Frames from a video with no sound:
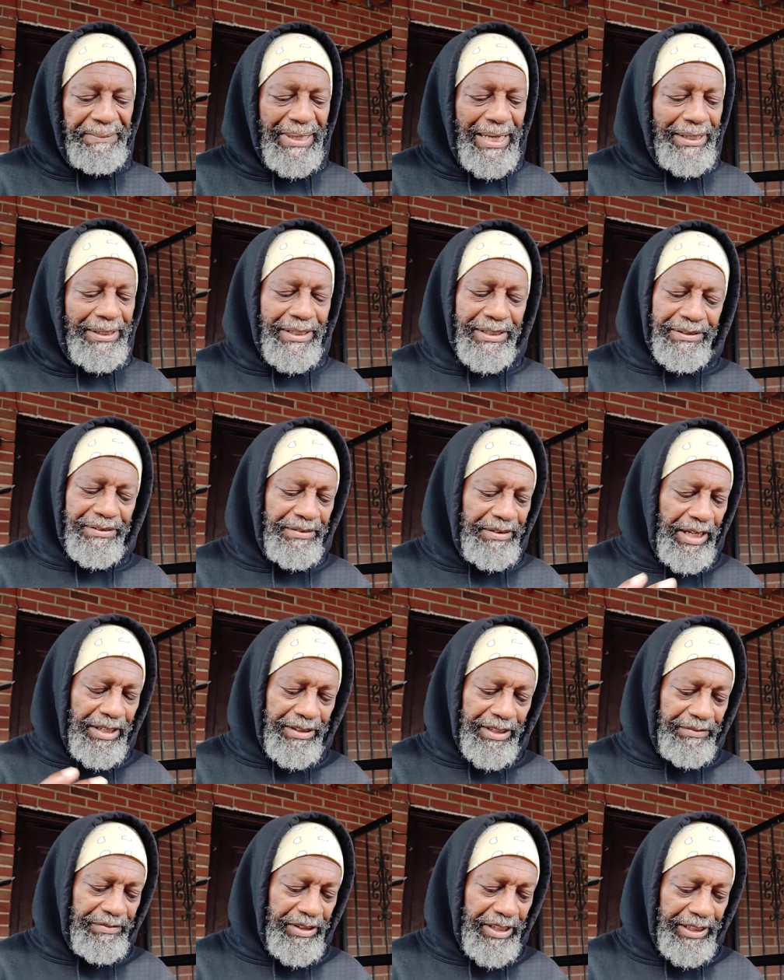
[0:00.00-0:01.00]
I'll, I'll
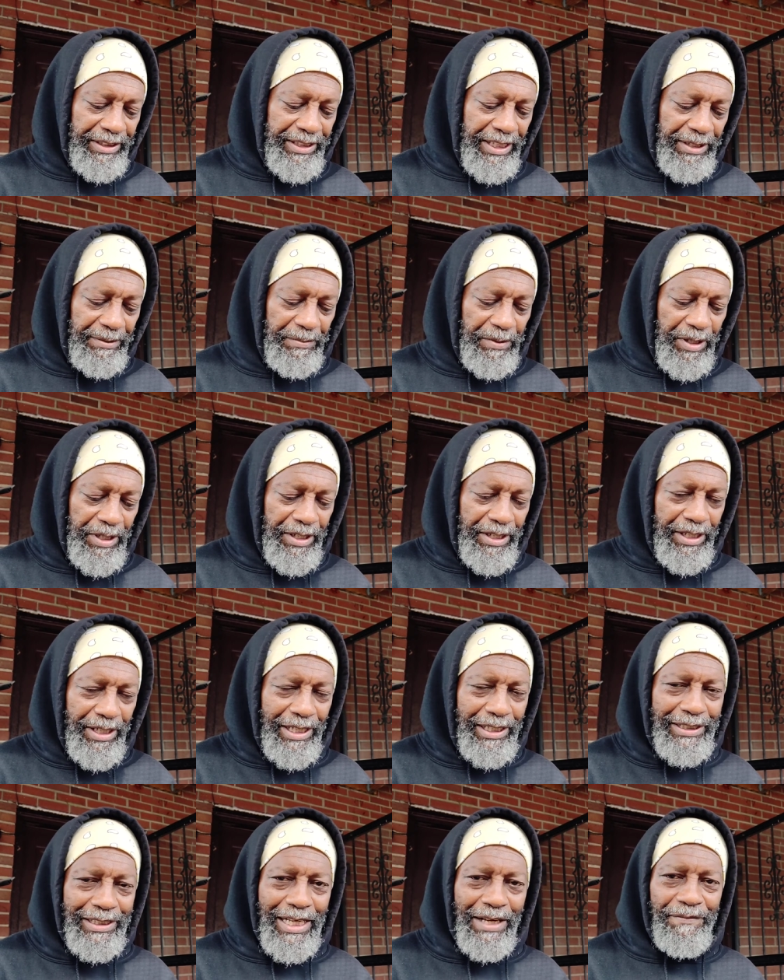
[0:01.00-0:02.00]
leave it like that.
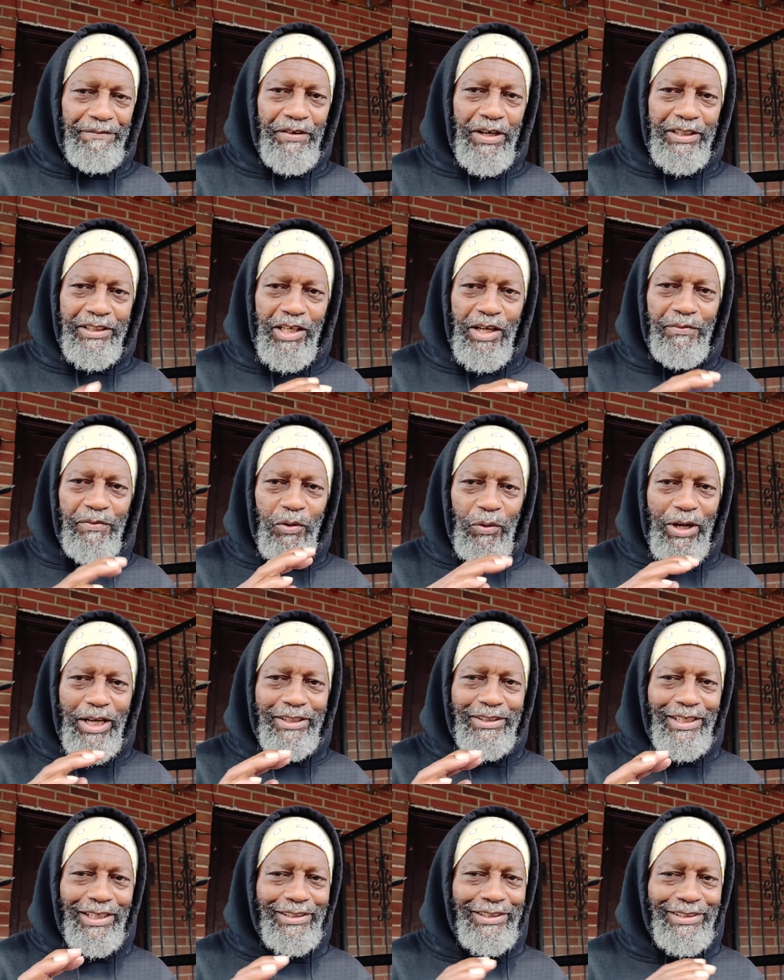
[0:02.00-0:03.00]
It's not Fox
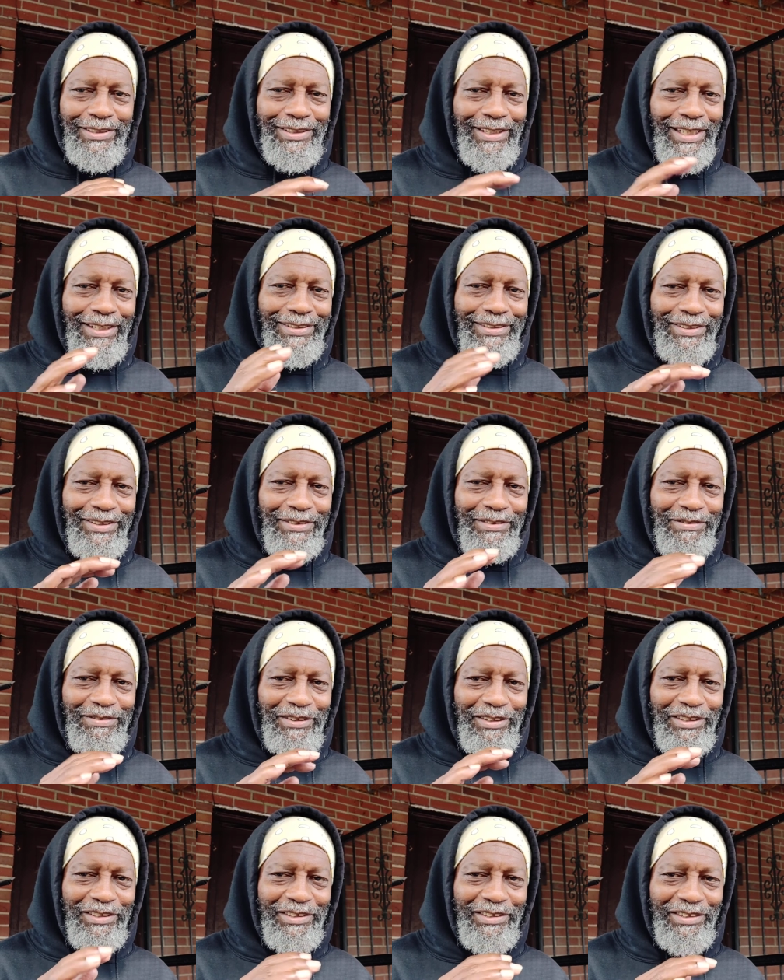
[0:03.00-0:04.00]
FOXX. It's not the
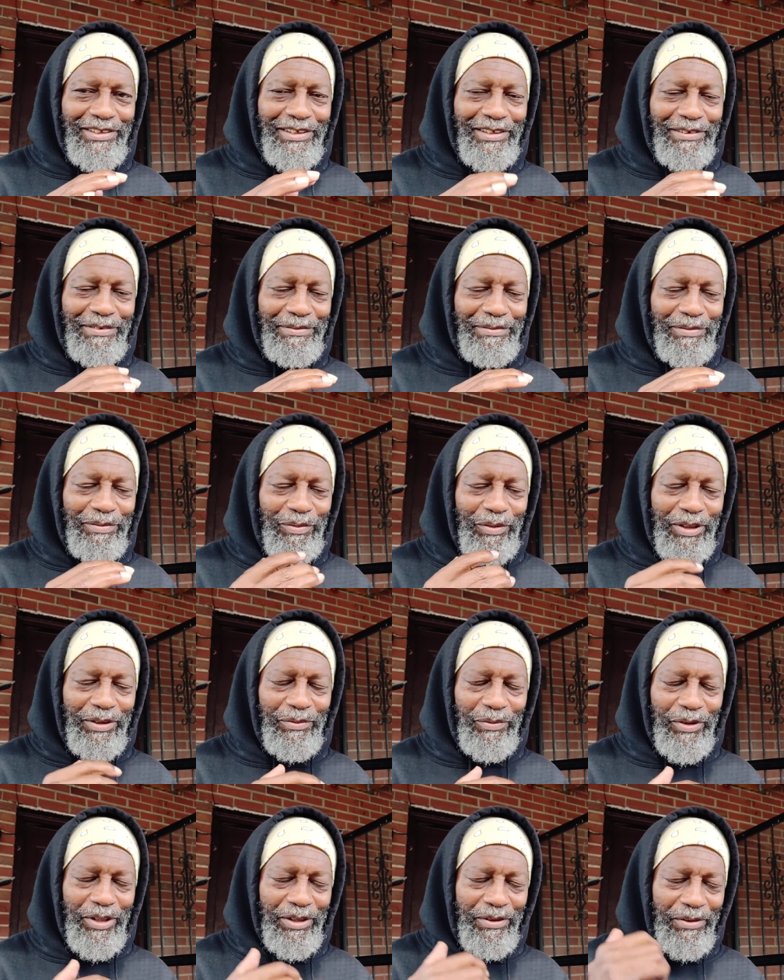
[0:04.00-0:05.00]
the, the where,
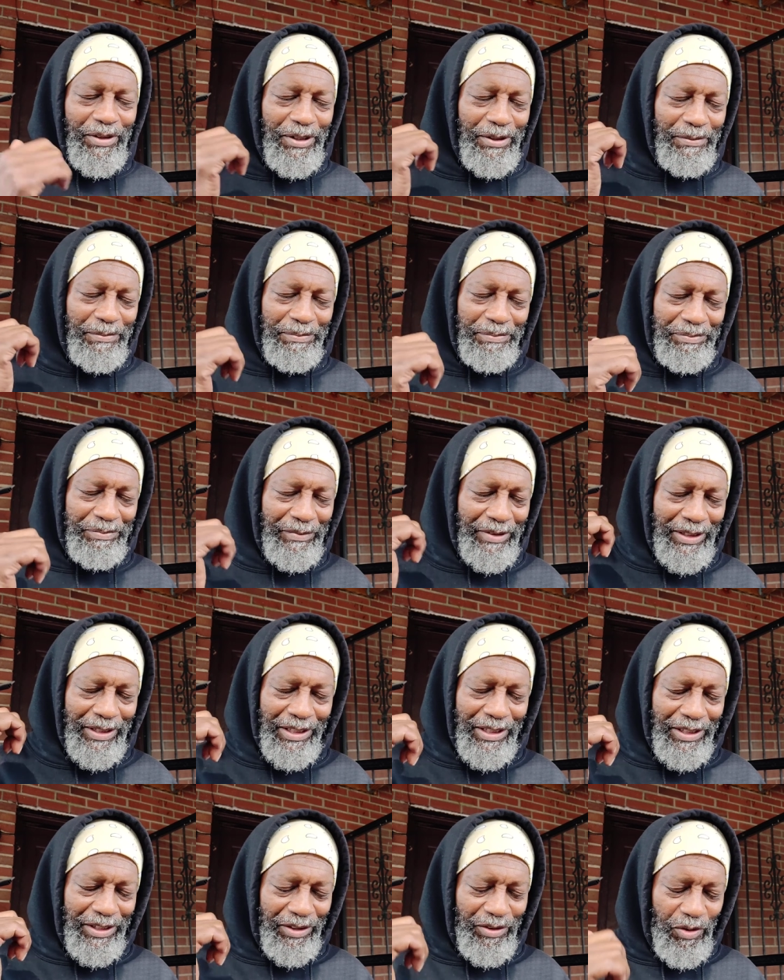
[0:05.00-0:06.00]
where um,
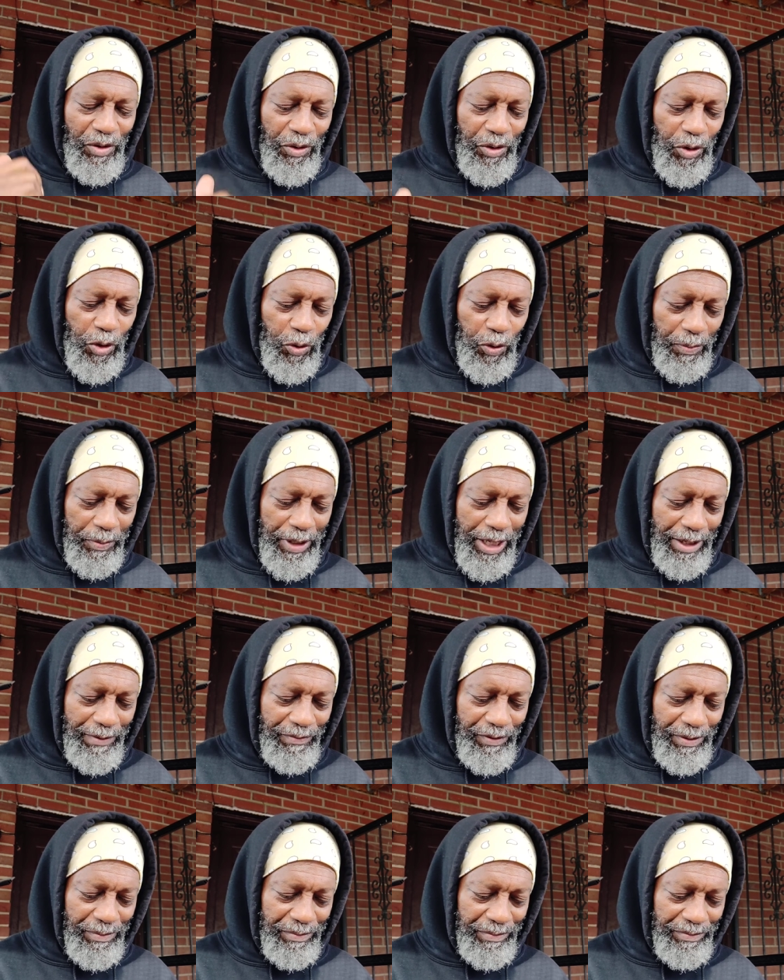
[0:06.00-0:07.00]
Corey Holcomb came
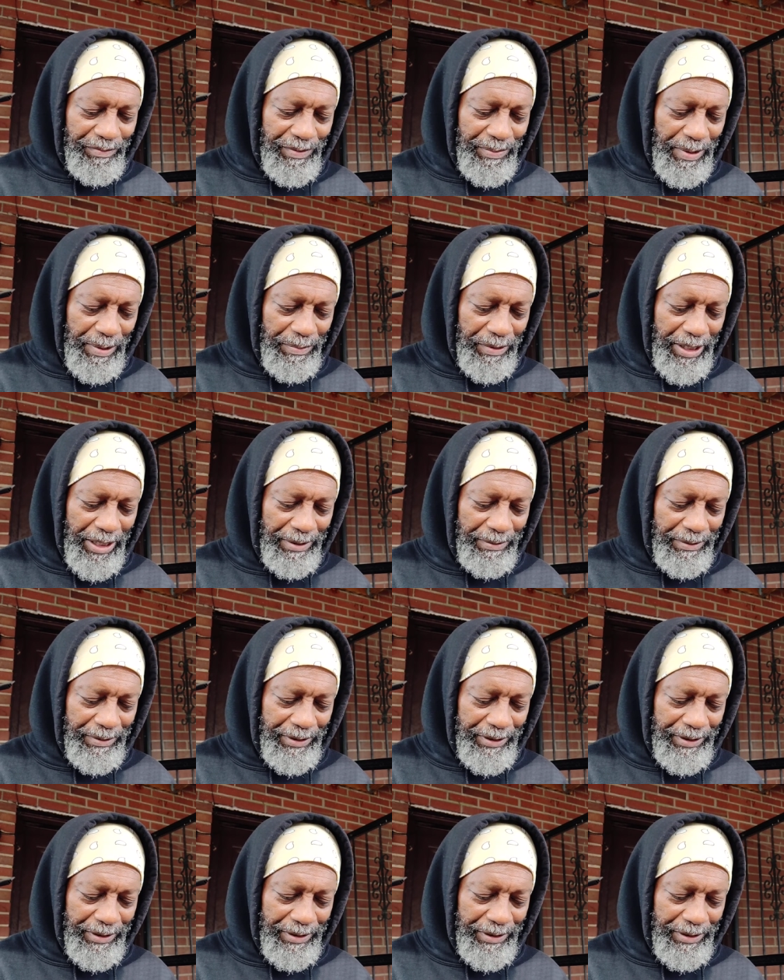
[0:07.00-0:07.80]
from. Remember that.